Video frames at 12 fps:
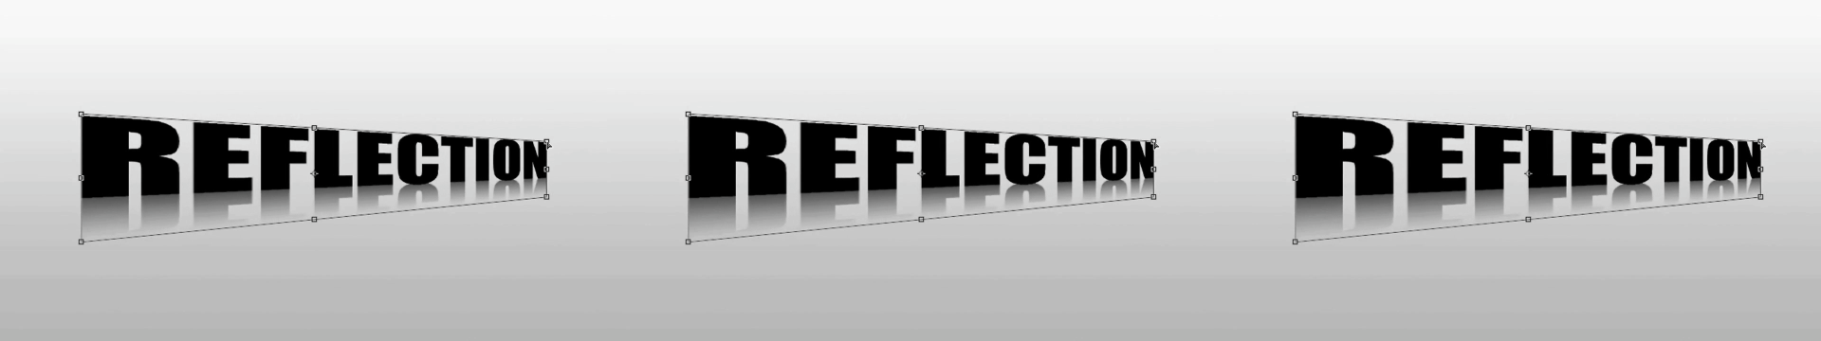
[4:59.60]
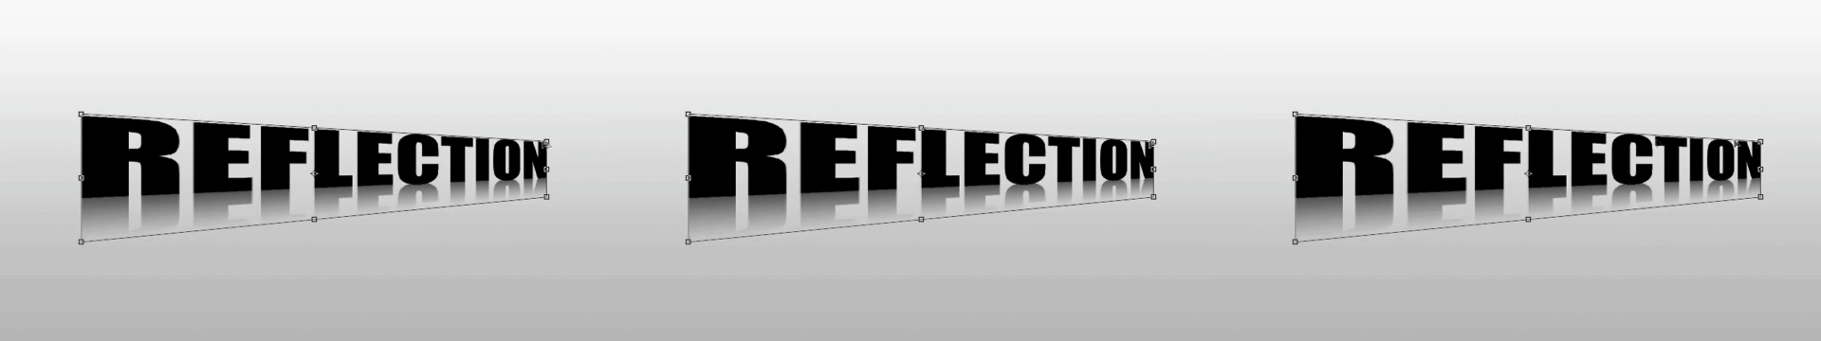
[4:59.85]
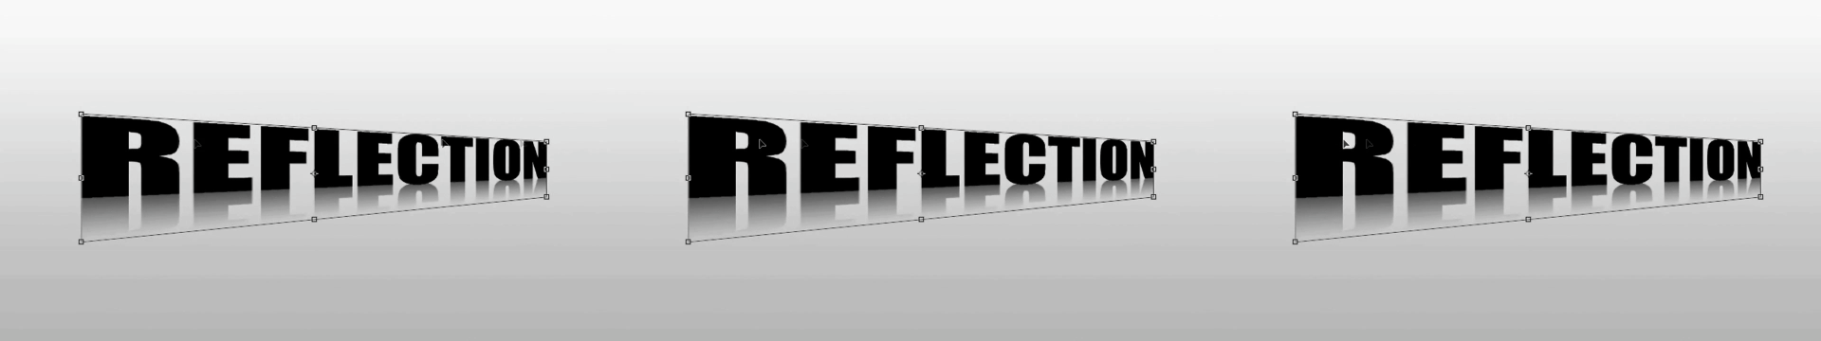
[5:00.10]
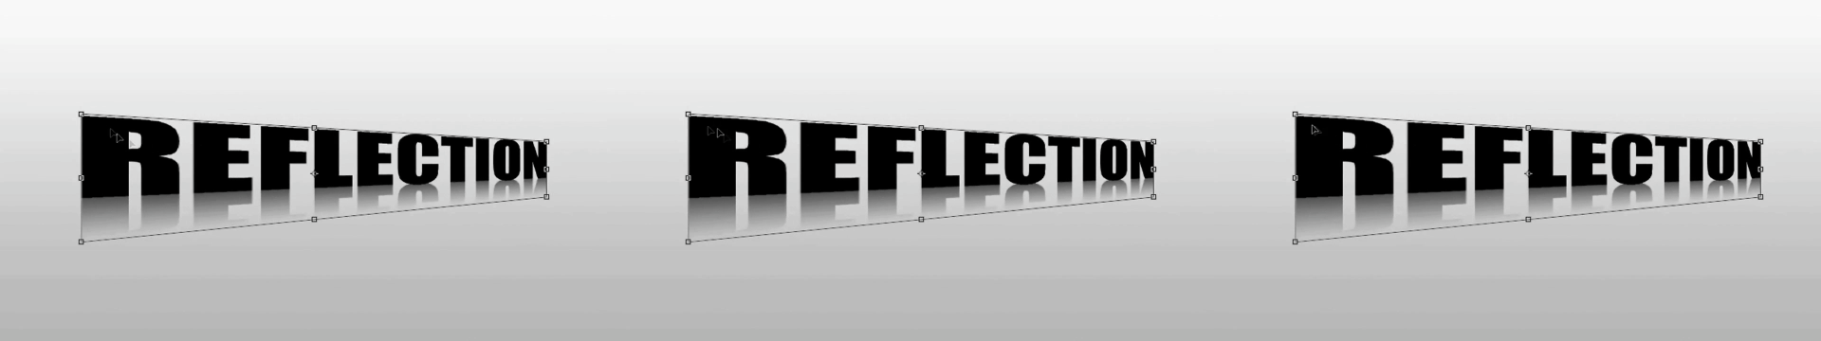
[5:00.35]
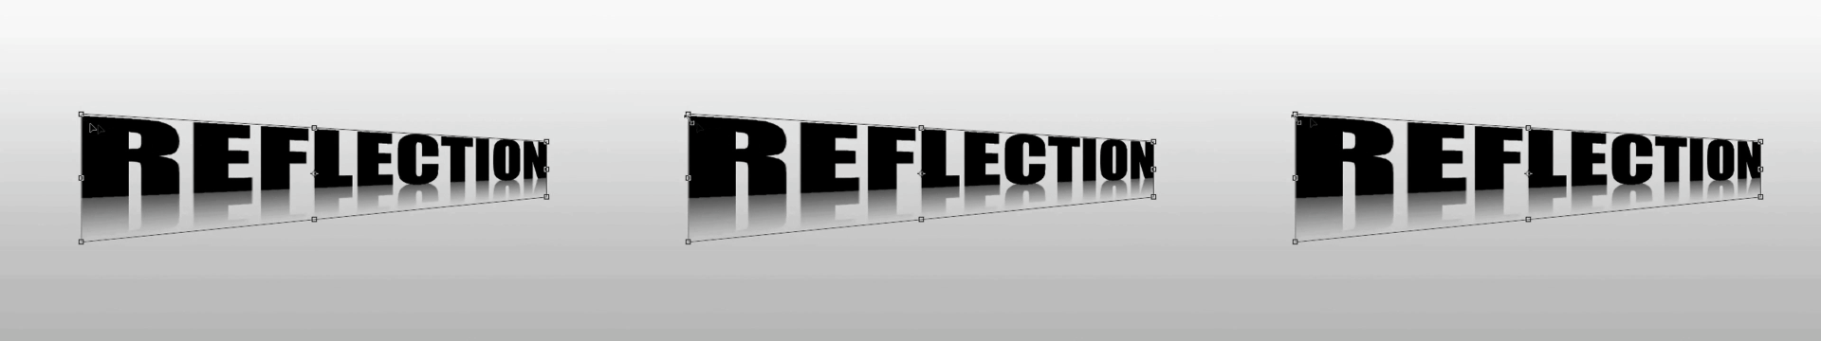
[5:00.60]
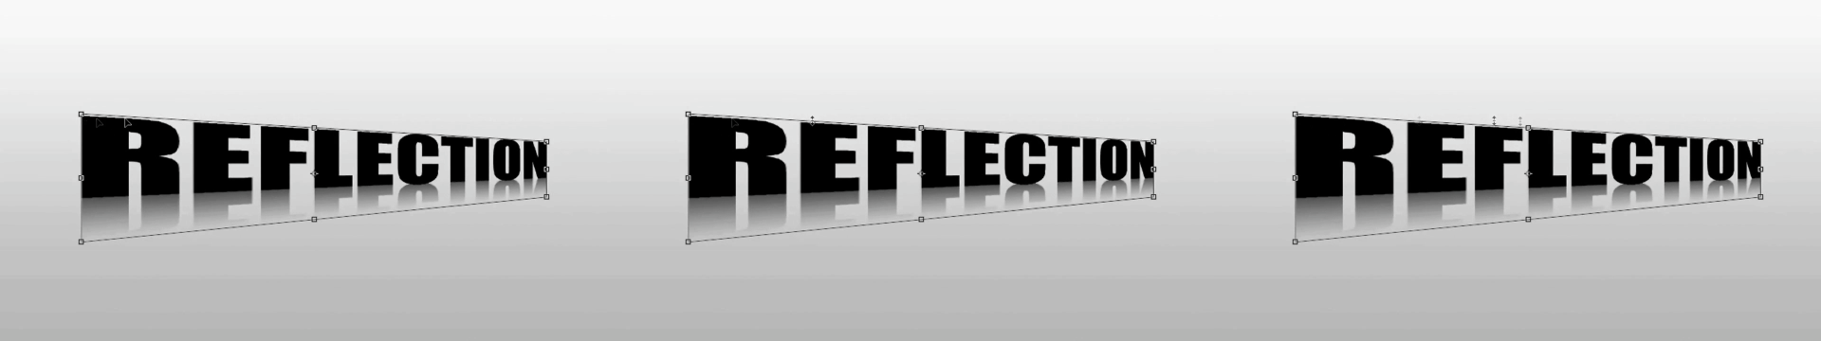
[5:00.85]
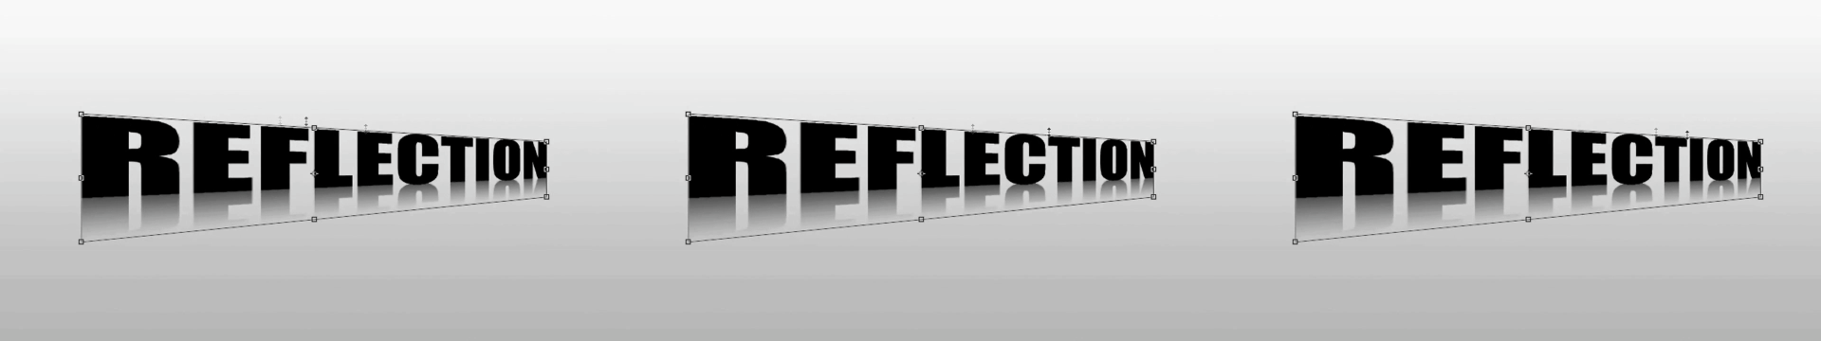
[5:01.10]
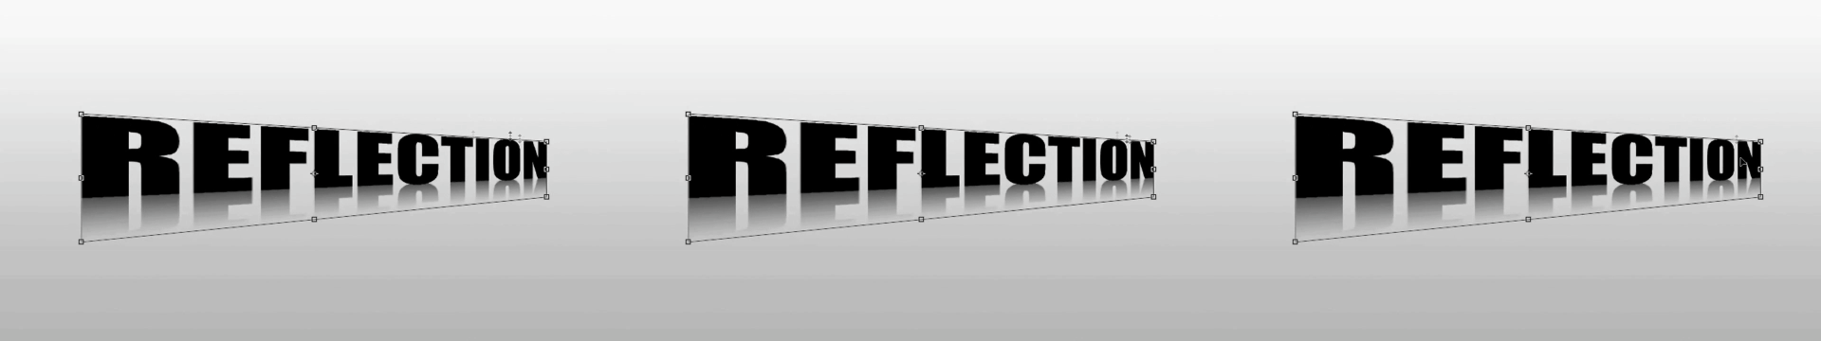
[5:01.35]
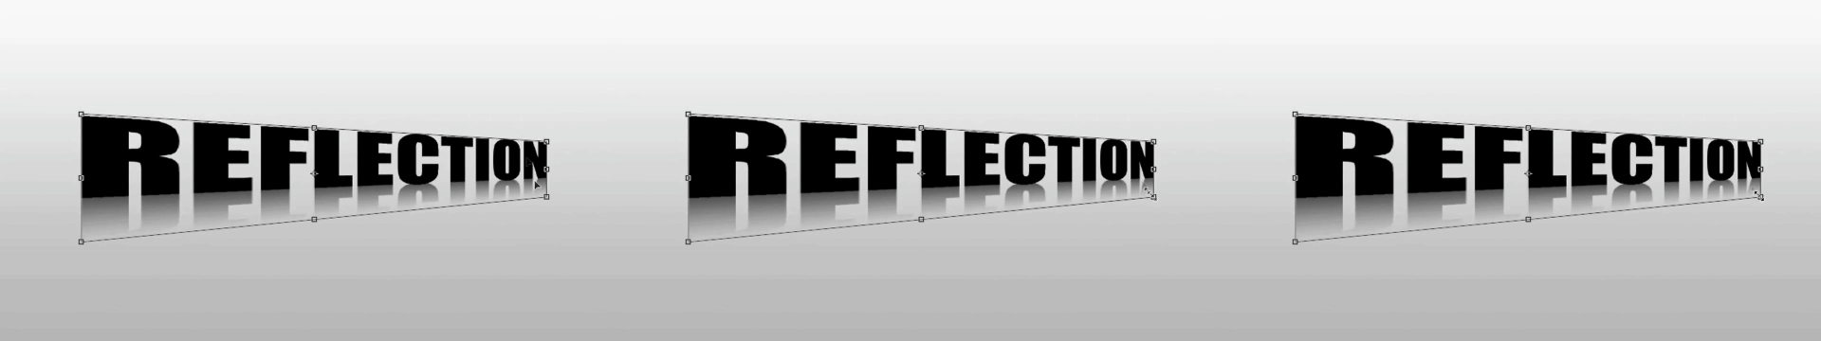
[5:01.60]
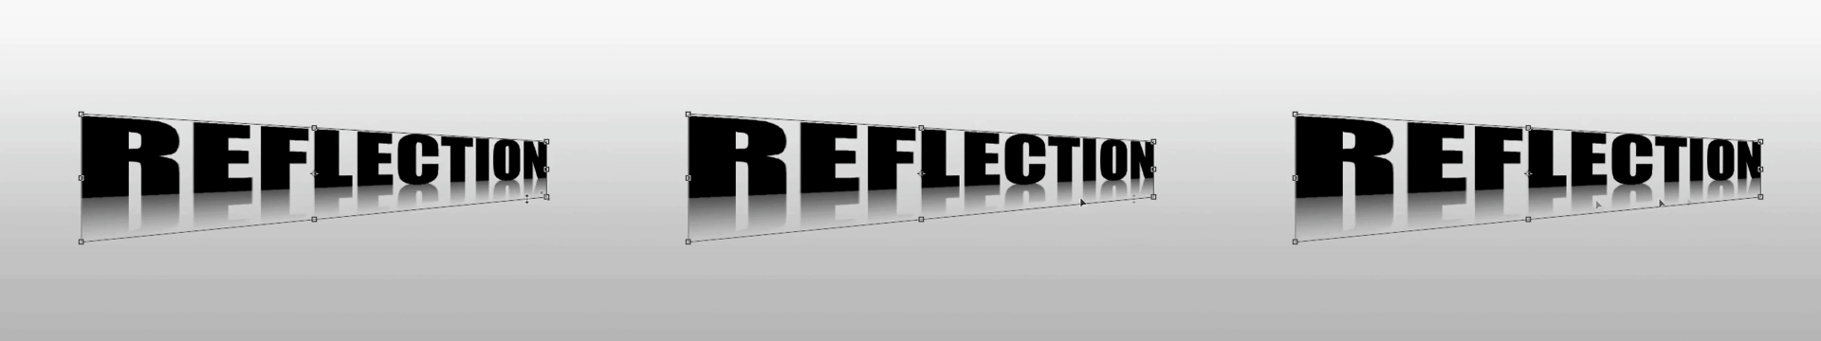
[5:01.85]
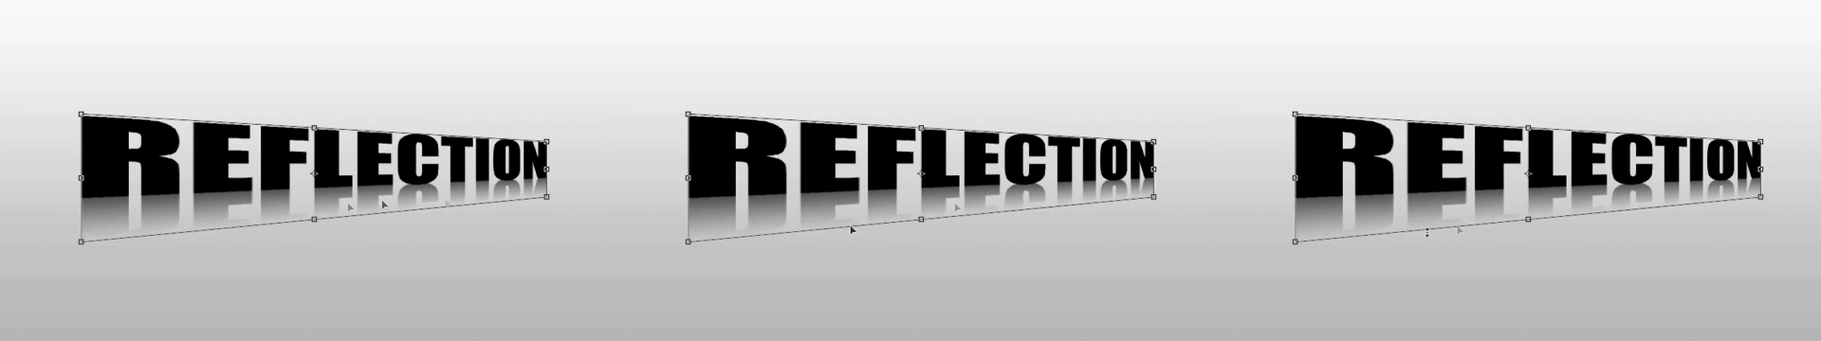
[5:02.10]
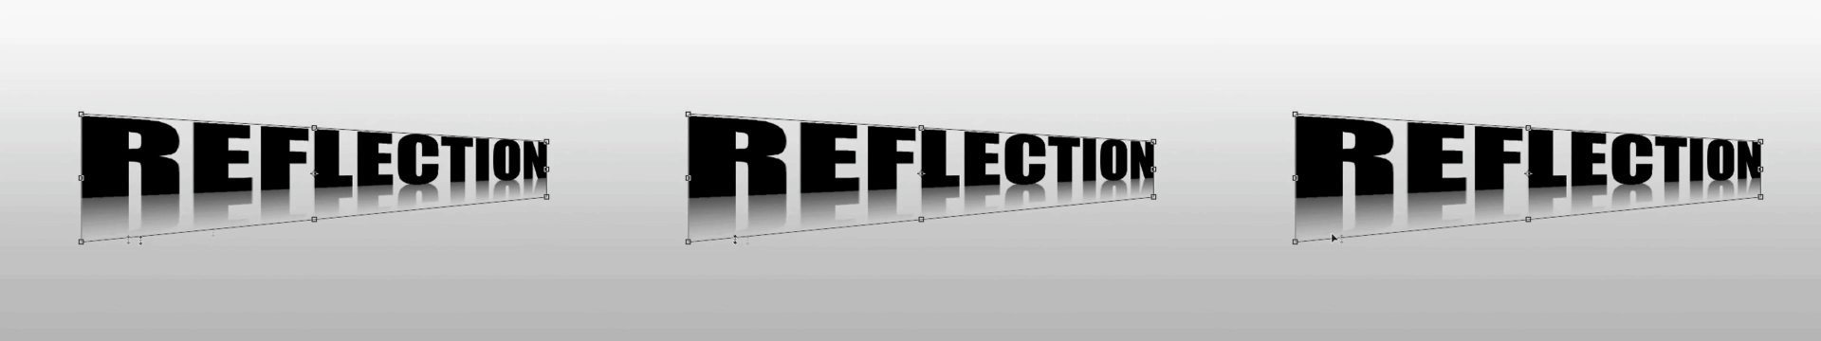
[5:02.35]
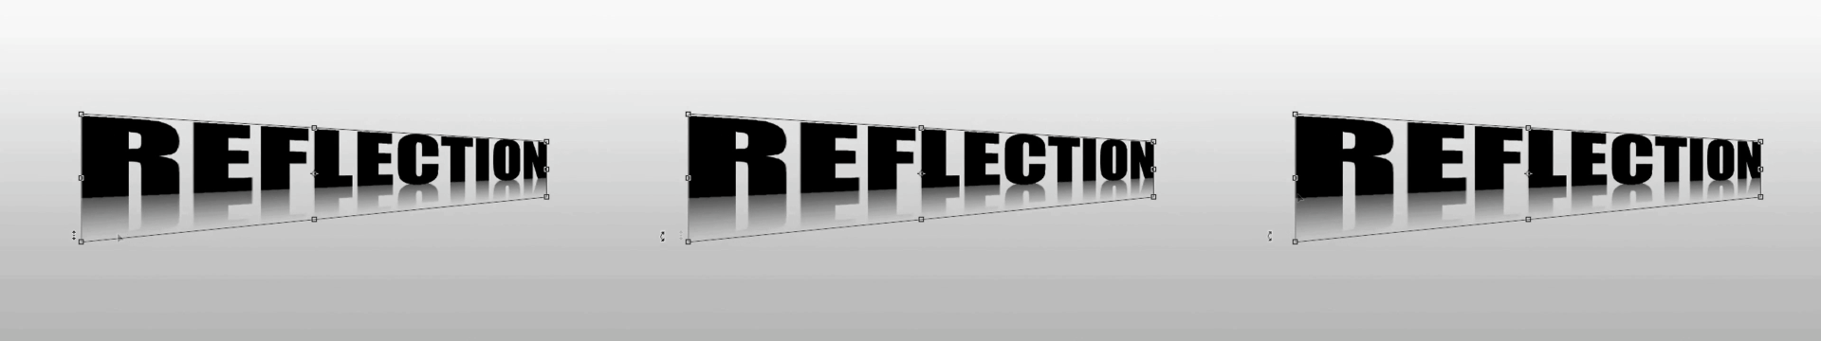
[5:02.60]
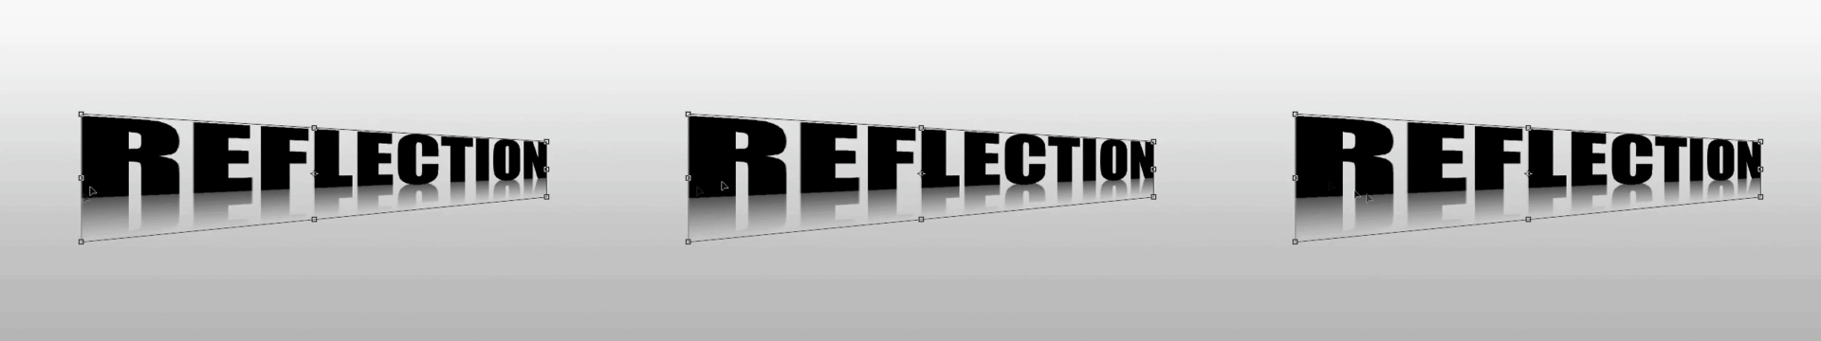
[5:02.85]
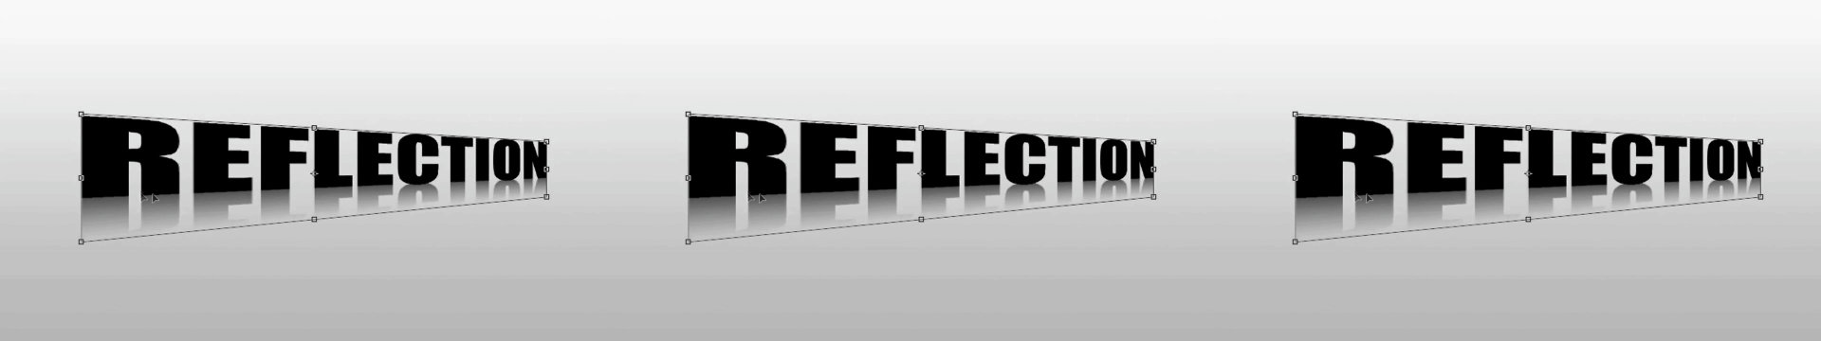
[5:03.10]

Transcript: No face is visible, so there are no lips to read.